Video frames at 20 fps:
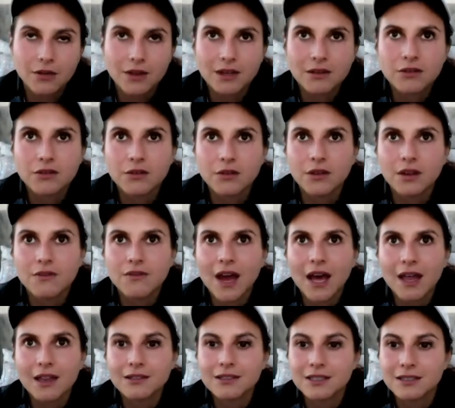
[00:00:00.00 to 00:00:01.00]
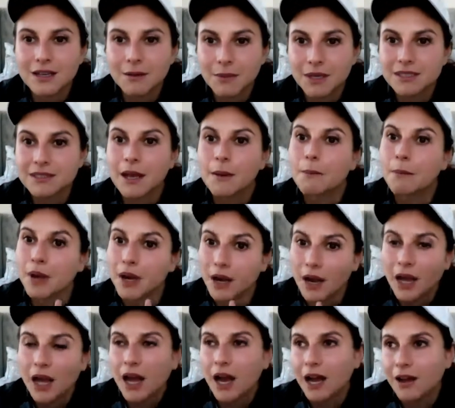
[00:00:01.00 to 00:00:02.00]
that's certainly valid to some extent, but
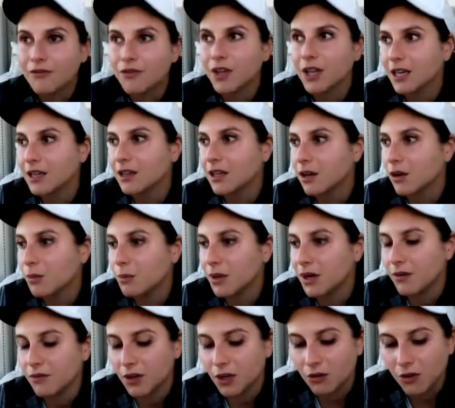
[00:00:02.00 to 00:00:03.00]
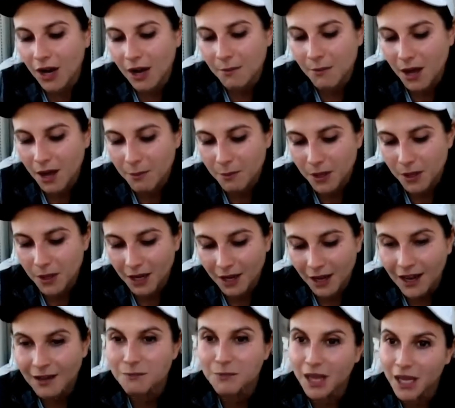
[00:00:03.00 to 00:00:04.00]
I feel like a little bit of a grandma, but
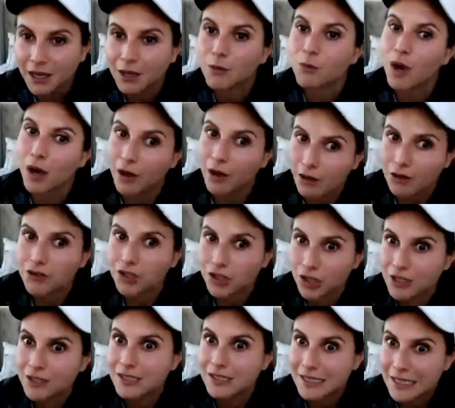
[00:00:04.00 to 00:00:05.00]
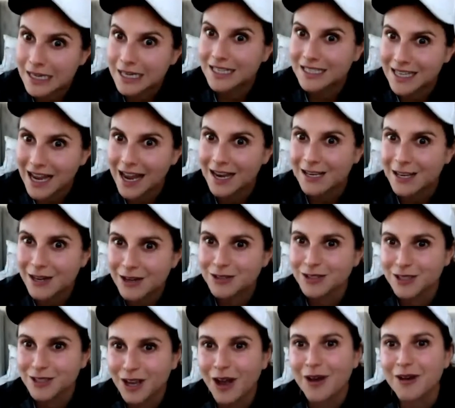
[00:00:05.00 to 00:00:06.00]
I'm like, well, you should have seen it 10
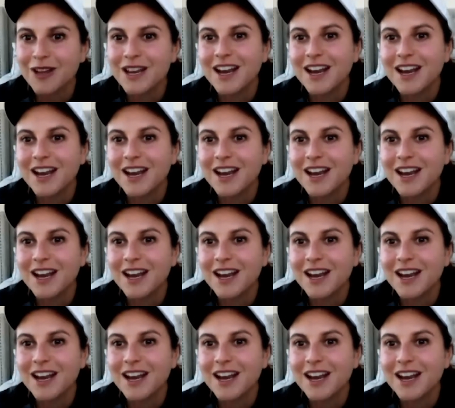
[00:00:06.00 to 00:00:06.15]
years ago,